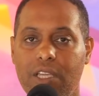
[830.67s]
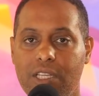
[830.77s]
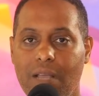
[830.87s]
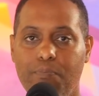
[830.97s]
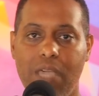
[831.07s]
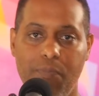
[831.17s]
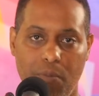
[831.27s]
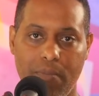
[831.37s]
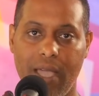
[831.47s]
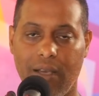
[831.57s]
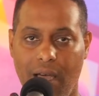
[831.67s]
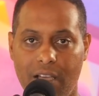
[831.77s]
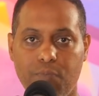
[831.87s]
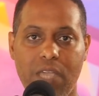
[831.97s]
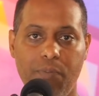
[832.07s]
don't mm. mean shit. People make
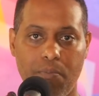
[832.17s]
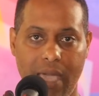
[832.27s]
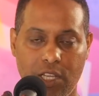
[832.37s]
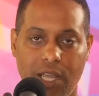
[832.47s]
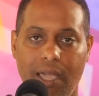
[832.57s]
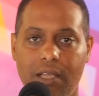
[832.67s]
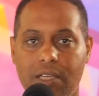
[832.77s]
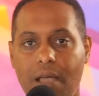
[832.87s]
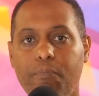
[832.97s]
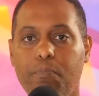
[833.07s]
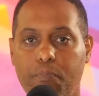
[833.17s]
laws. People make change.